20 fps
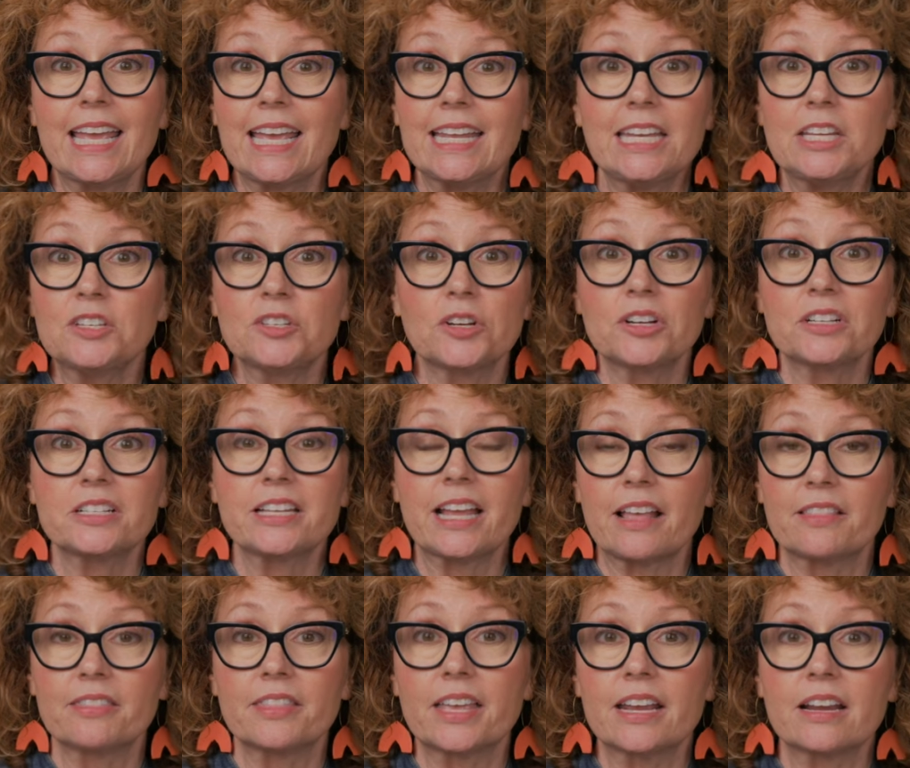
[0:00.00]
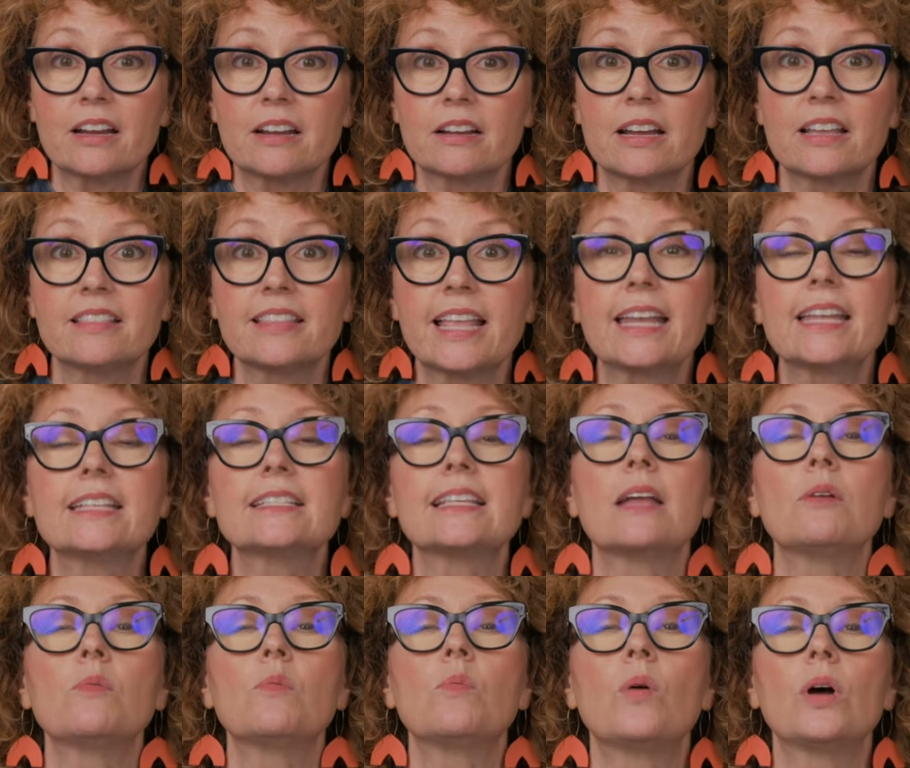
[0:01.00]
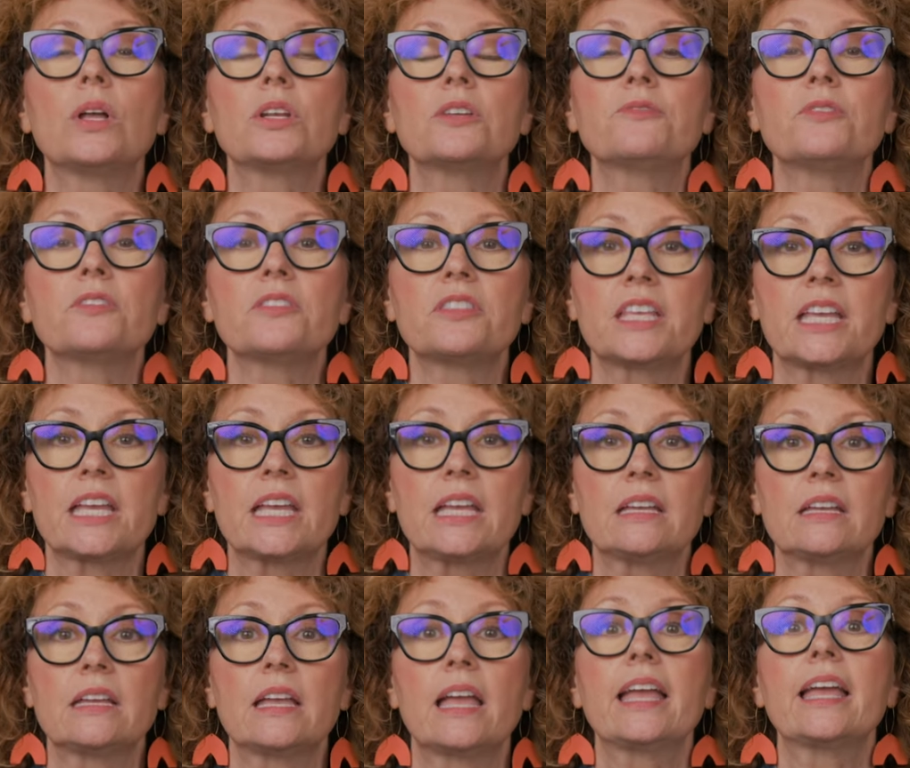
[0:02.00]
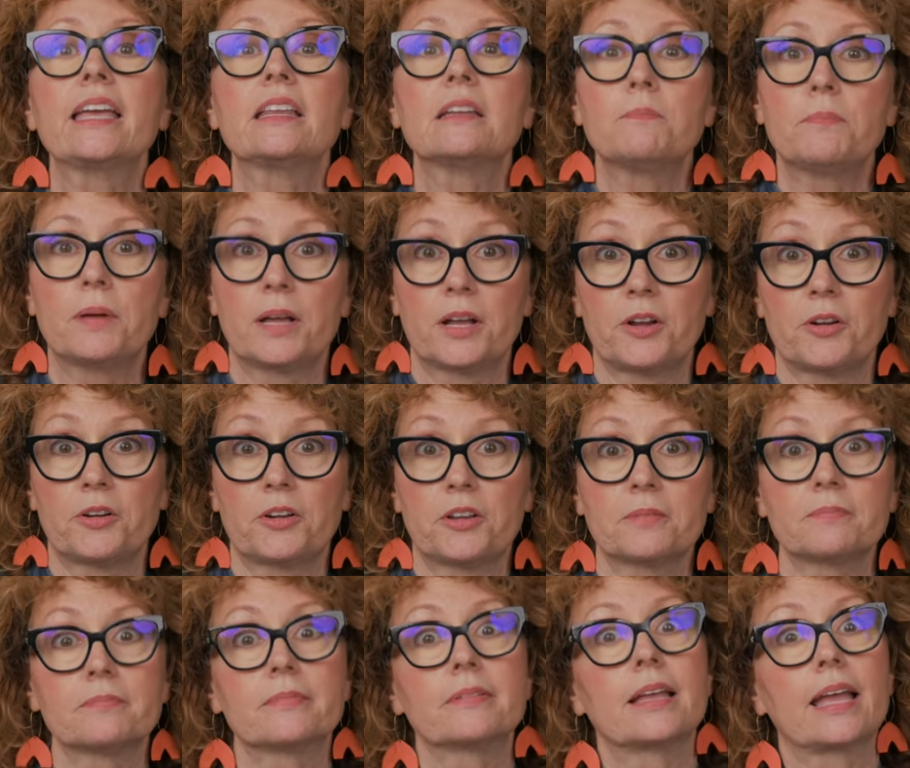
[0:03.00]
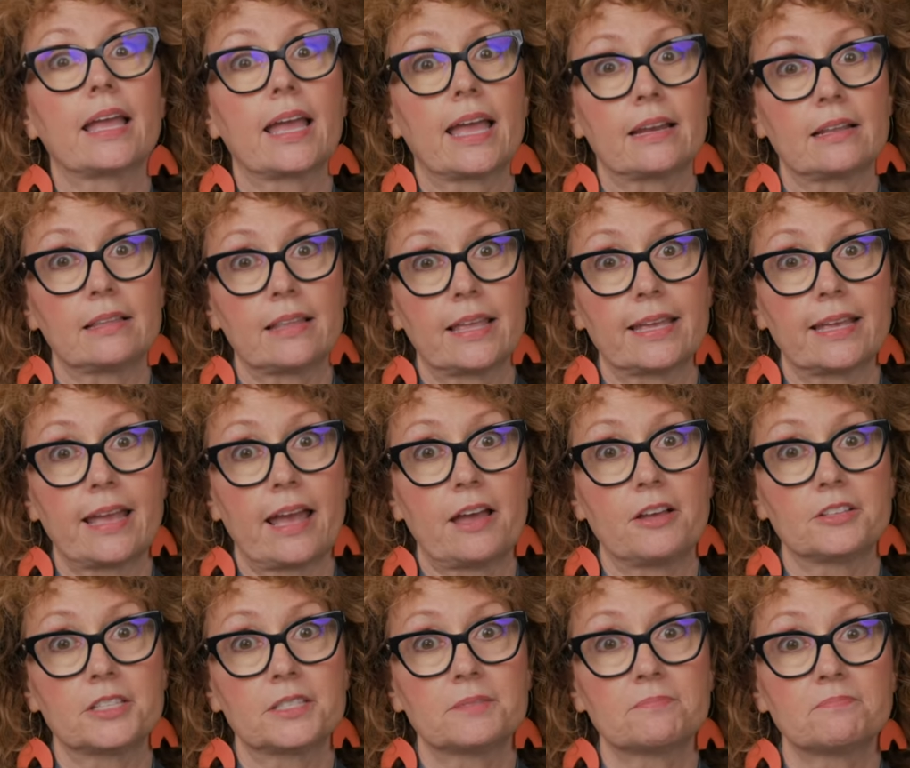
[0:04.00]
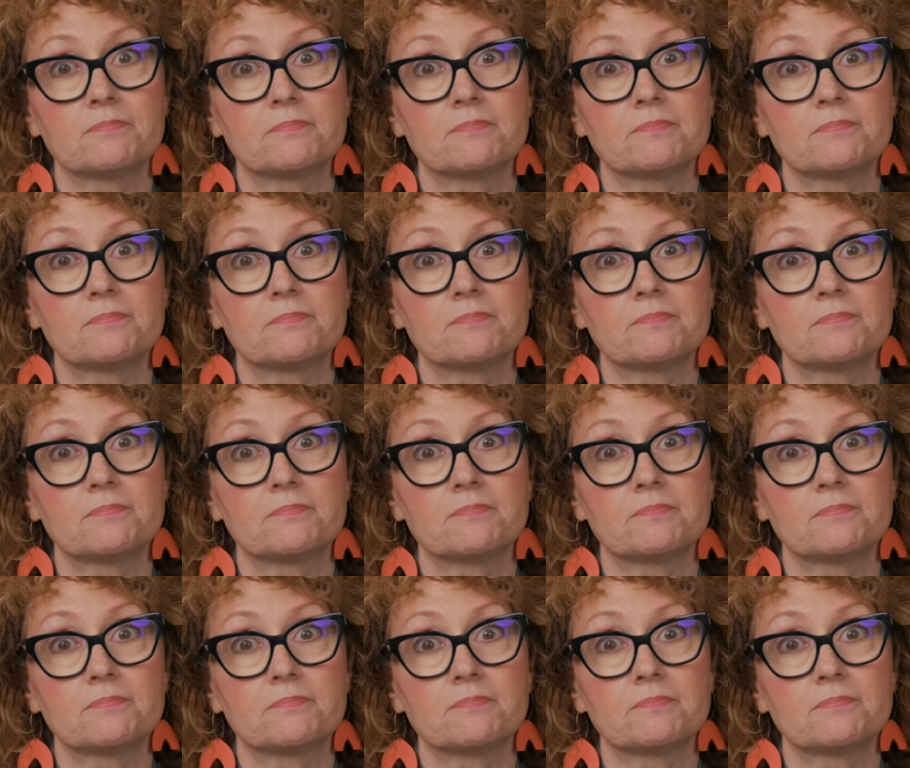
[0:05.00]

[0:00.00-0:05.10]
any dirt down there, and that is a wonderful thing in a bunk room at a lake house.